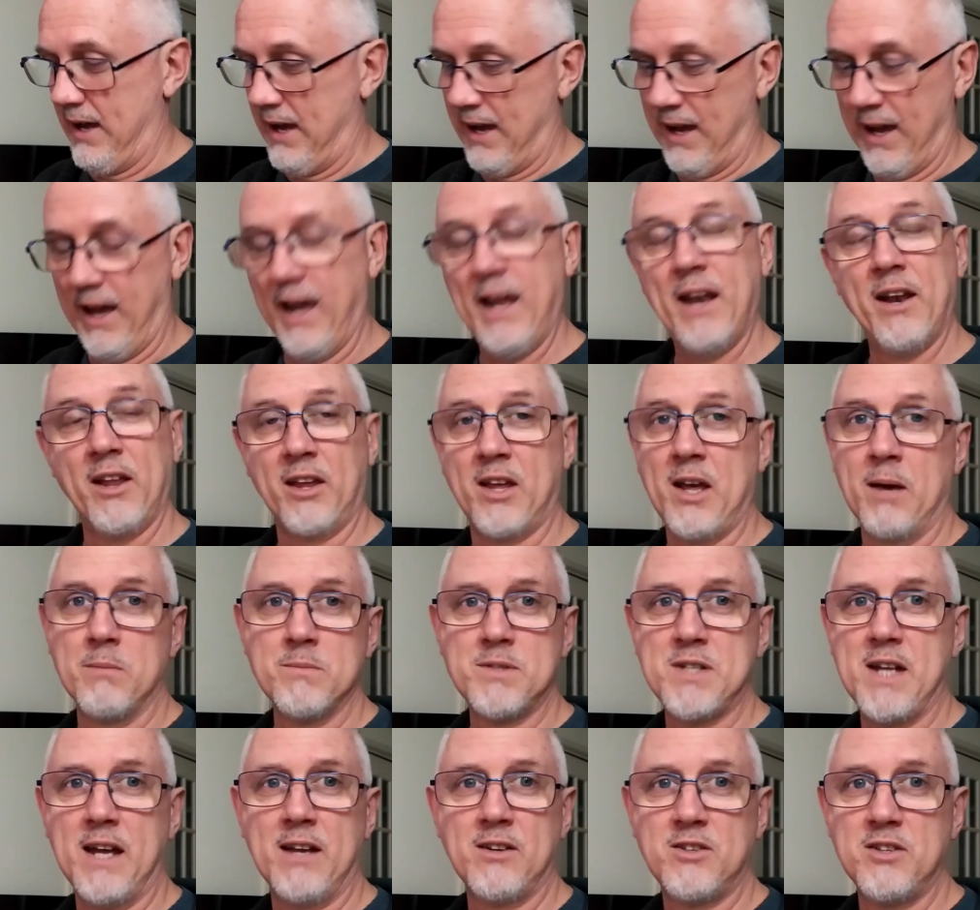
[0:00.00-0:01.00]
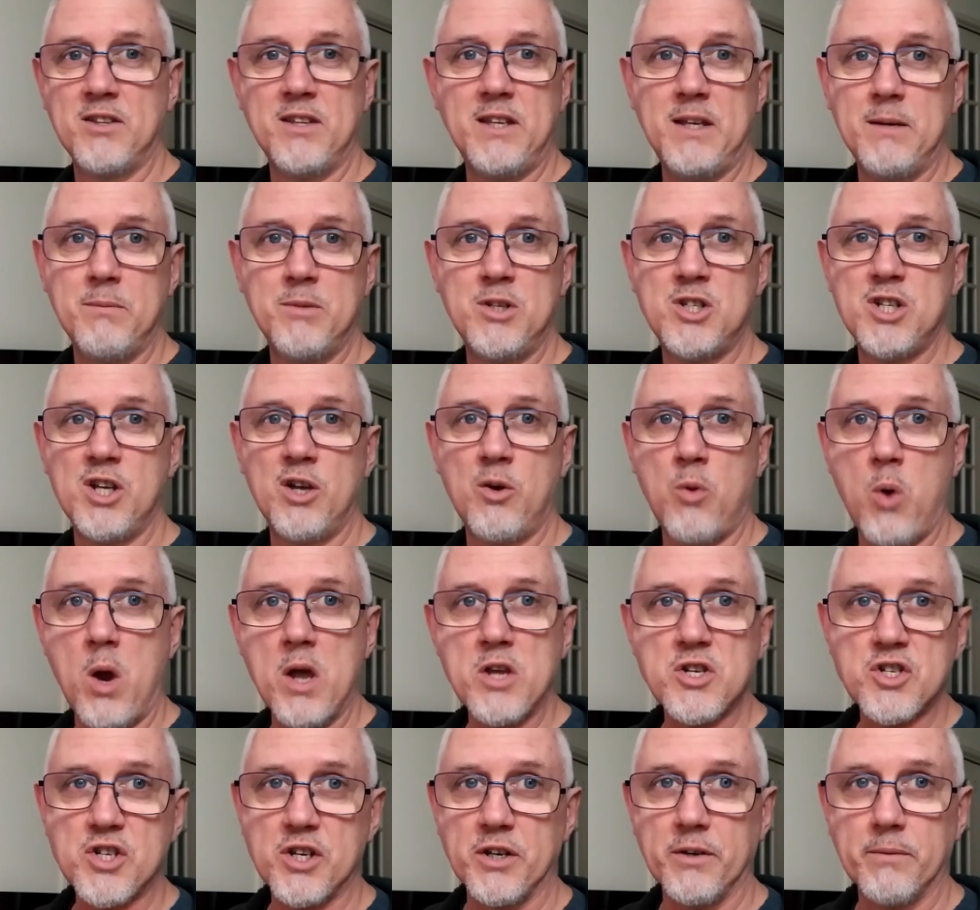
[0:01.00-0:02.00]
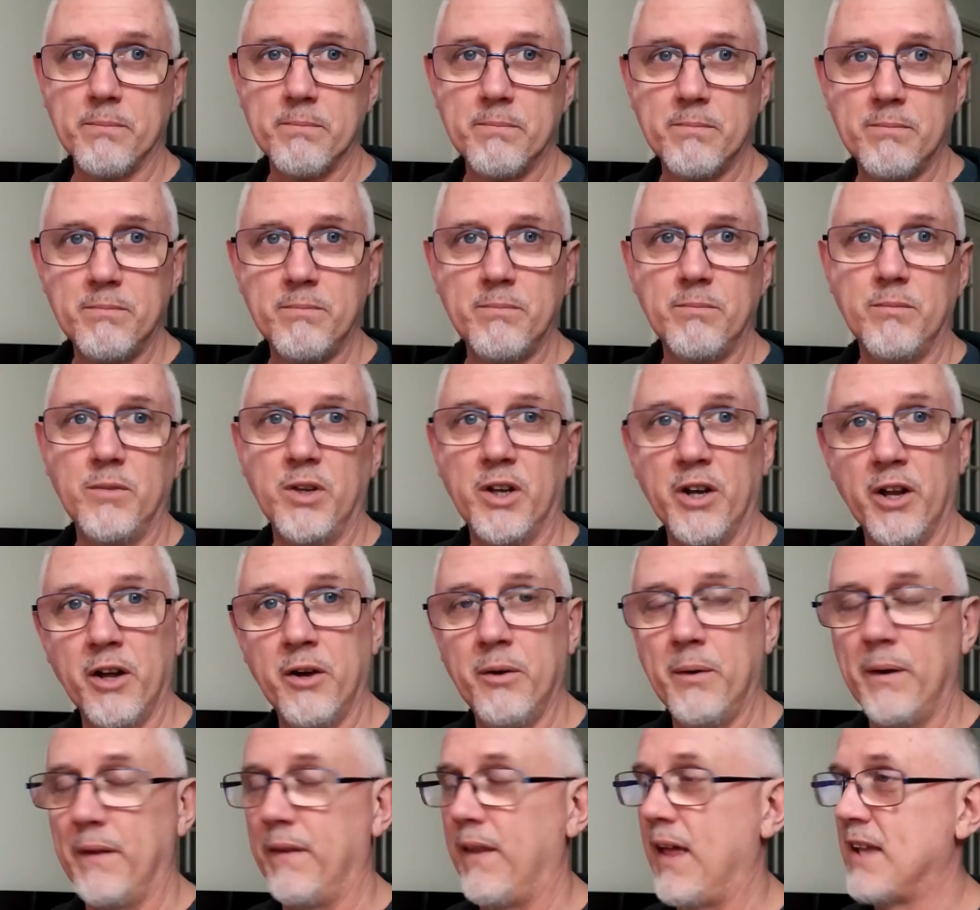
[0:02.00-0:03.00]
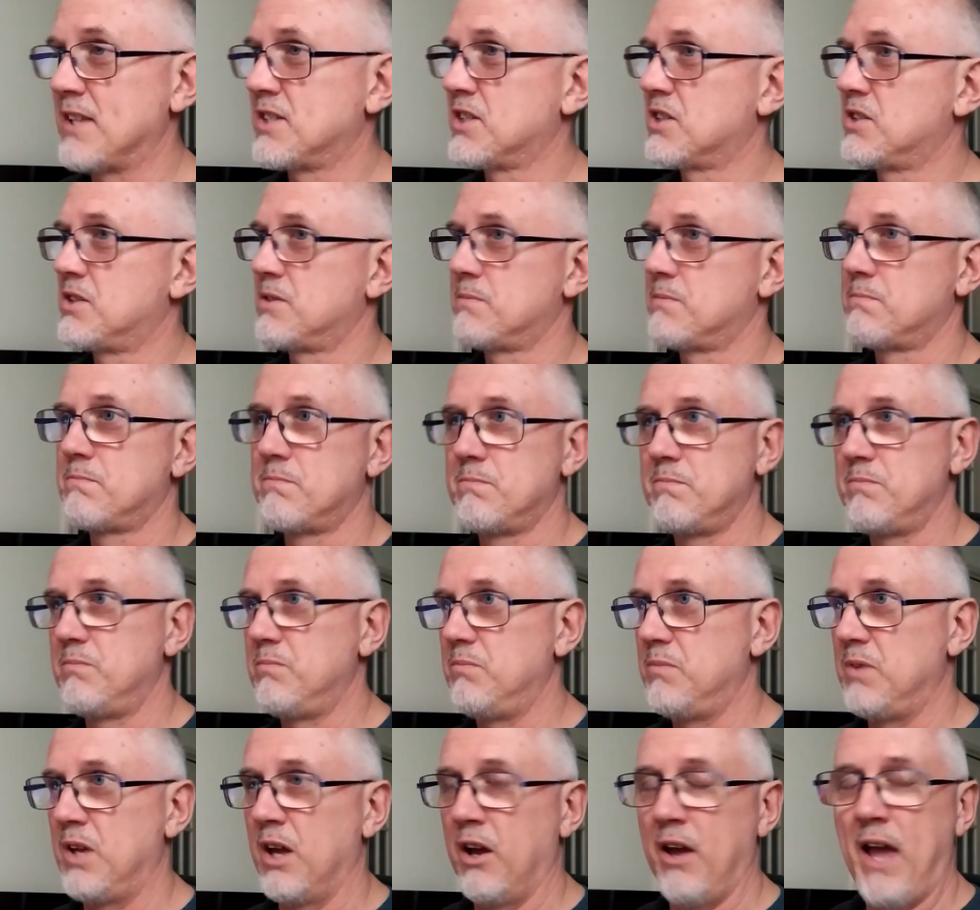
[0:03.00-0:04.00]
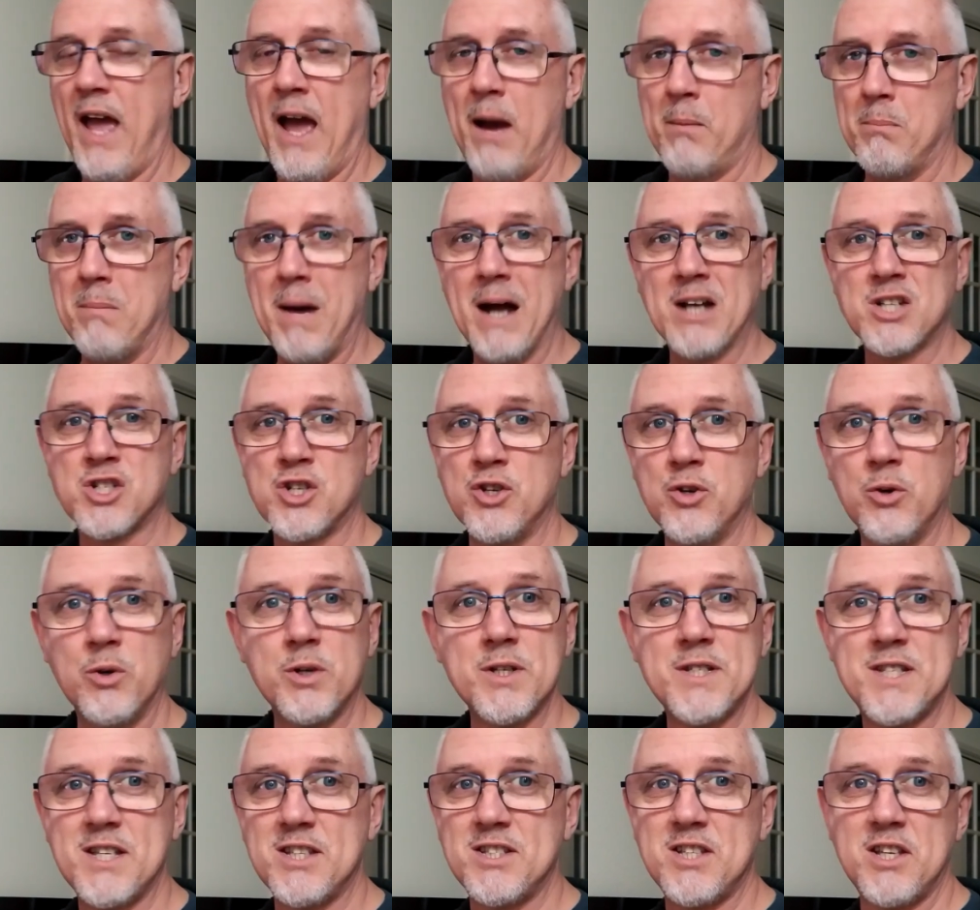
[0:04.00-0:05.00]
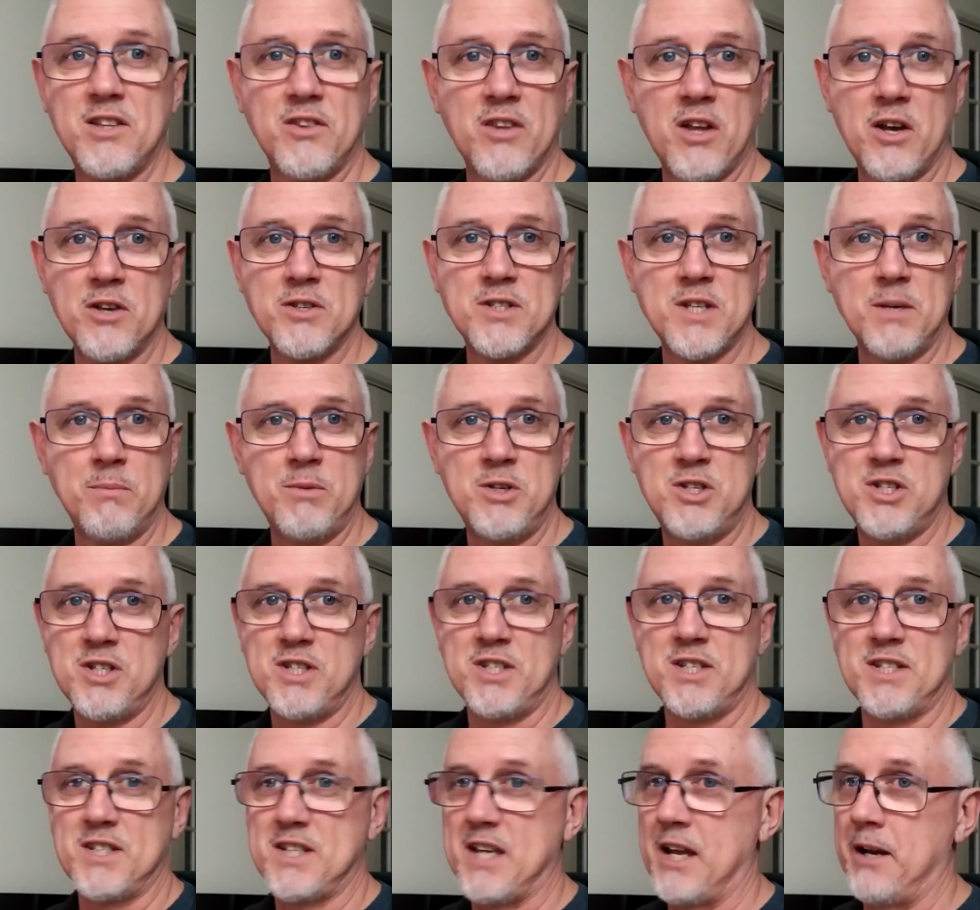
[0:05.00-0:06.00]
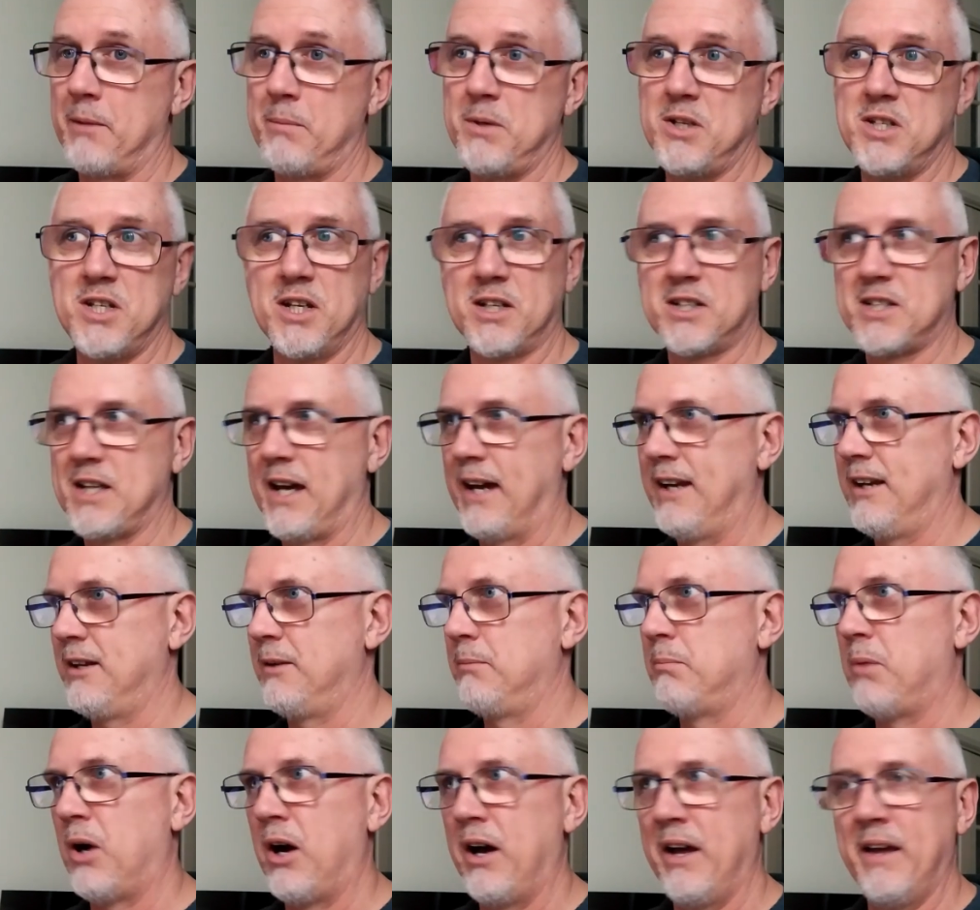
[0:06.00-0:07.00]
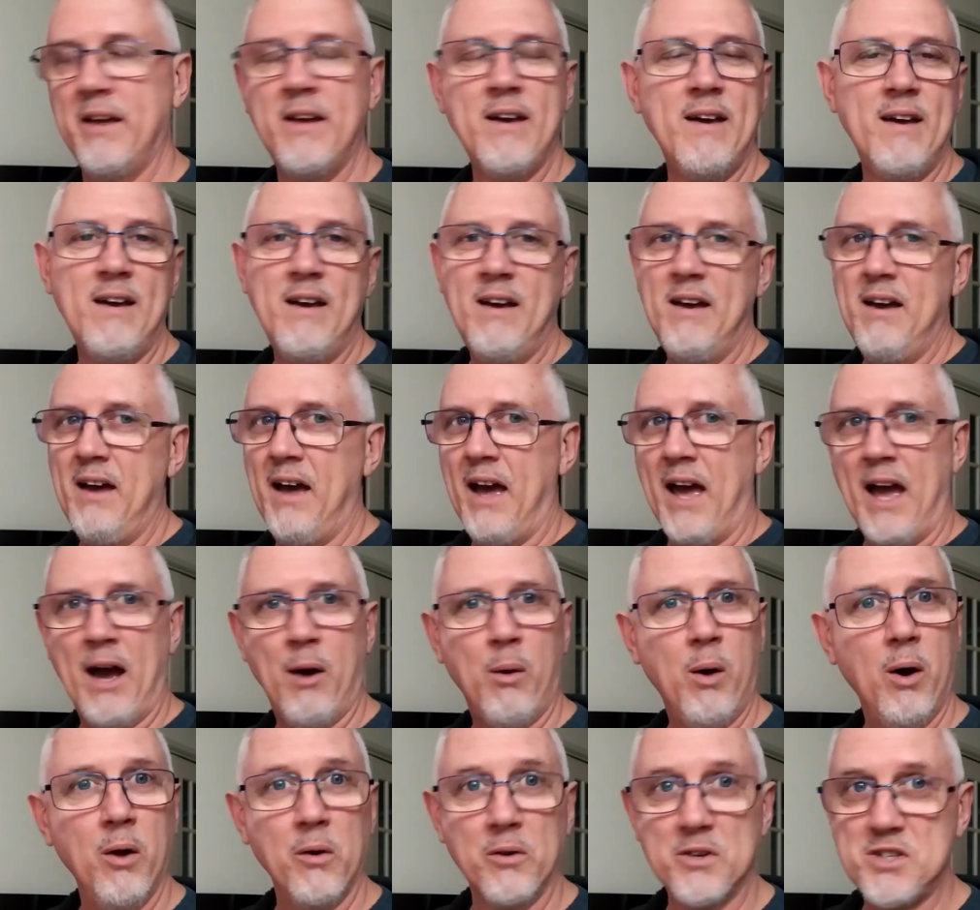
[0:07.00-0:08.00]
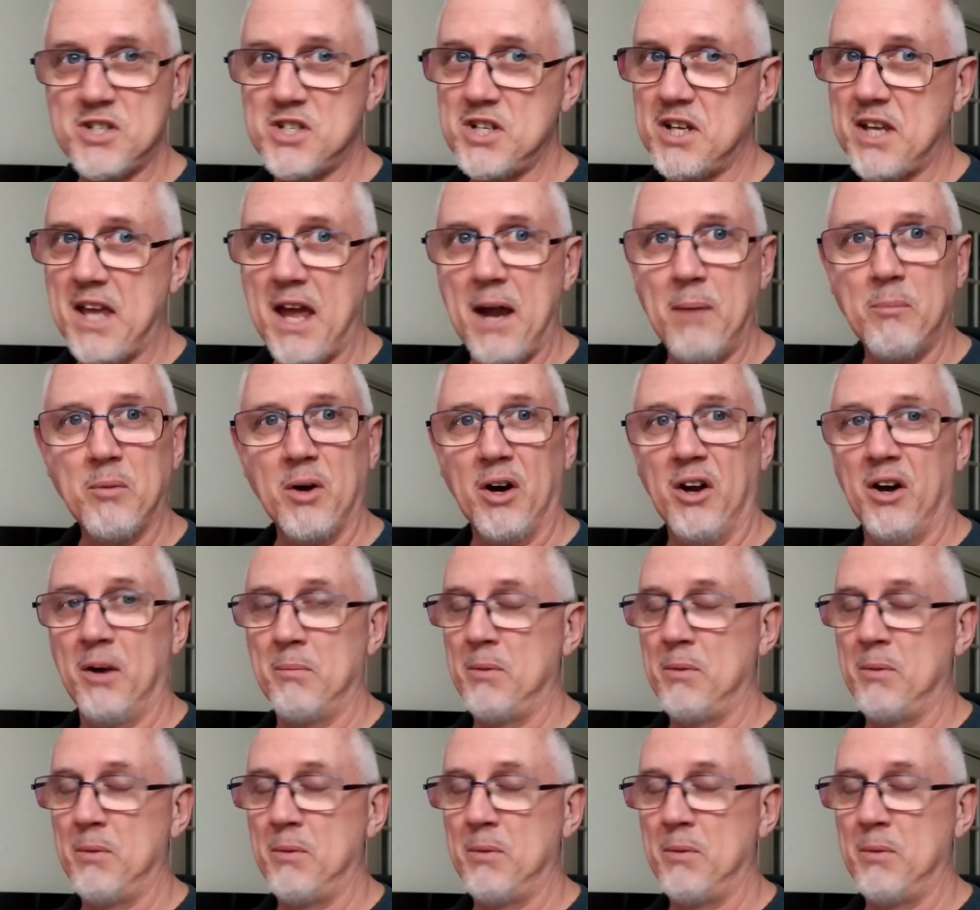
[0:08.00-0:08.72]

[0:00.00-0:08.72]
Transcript: and it comes down to the image in question, you know, and that's, you know, how much noise is in those images is going to be dictated by how old is your camera.